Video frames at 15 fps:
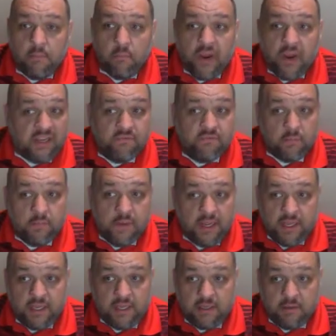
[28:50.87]
I'm waiting for
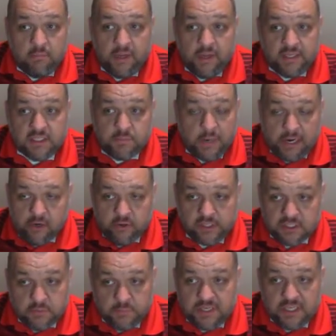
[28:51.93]
my
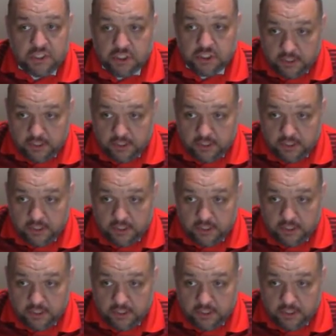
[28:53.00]
inspiring speech